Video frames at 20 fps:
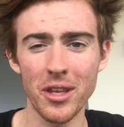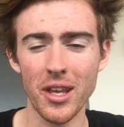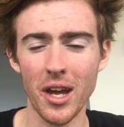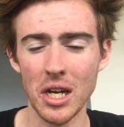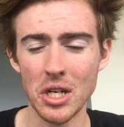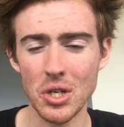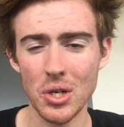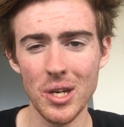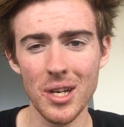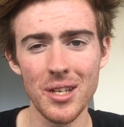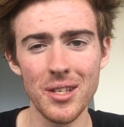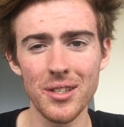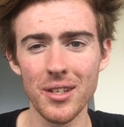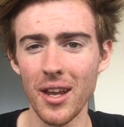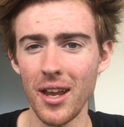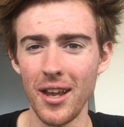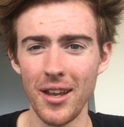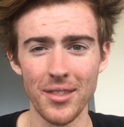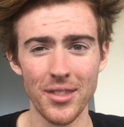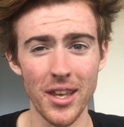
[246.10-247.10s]
countries,
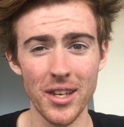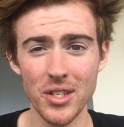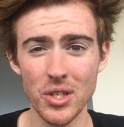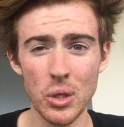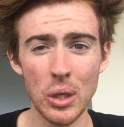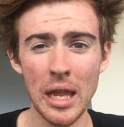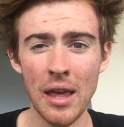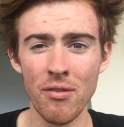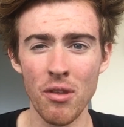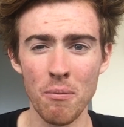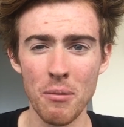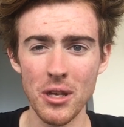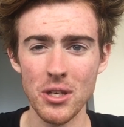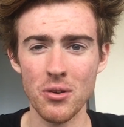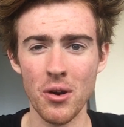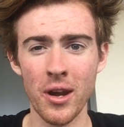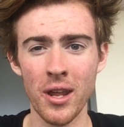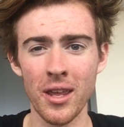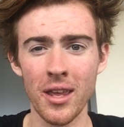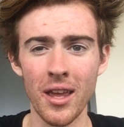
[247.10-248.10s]
they still have the best
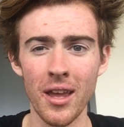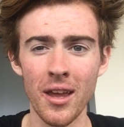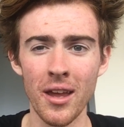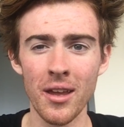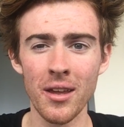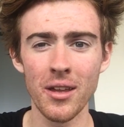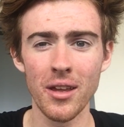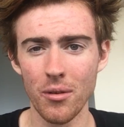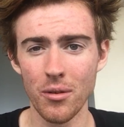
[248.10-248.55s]
running gear,